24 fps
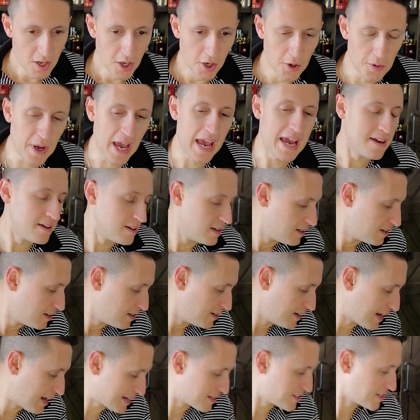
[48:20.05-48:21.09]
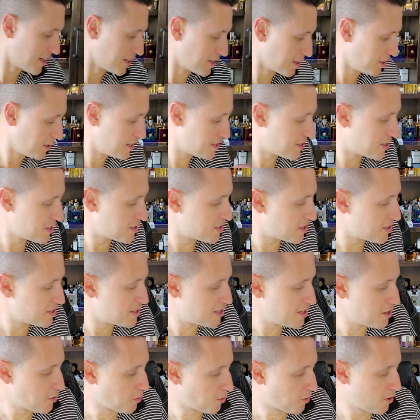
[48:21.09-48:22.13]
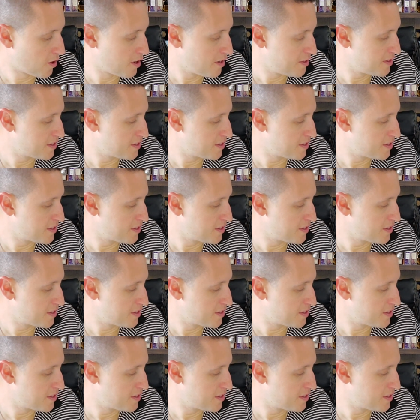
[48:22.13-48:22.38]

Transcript: Okay, next on the list is a Dior,